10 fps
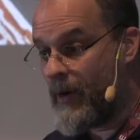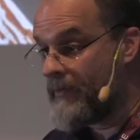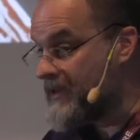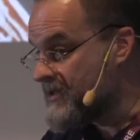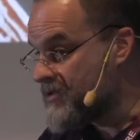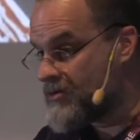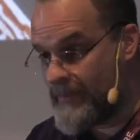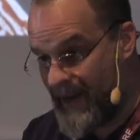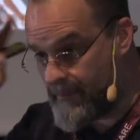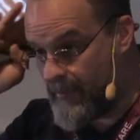obvious
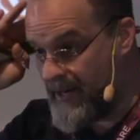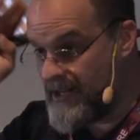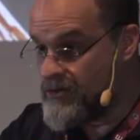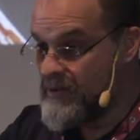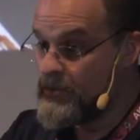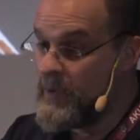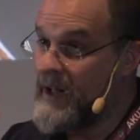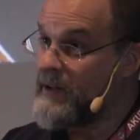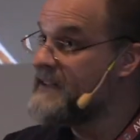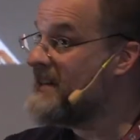traumatic brain injury as
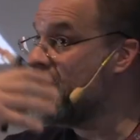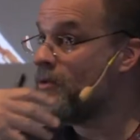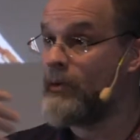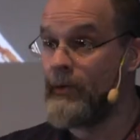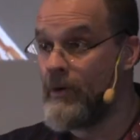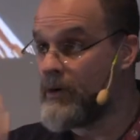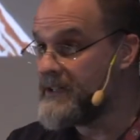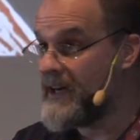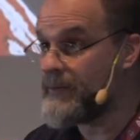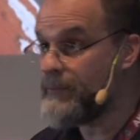well, teeth all knocked
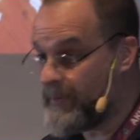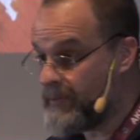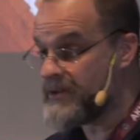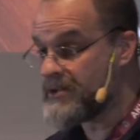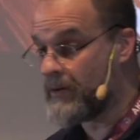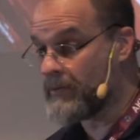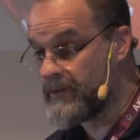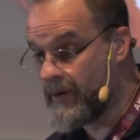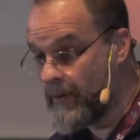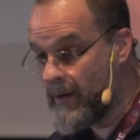out, proper assault,
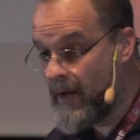you know.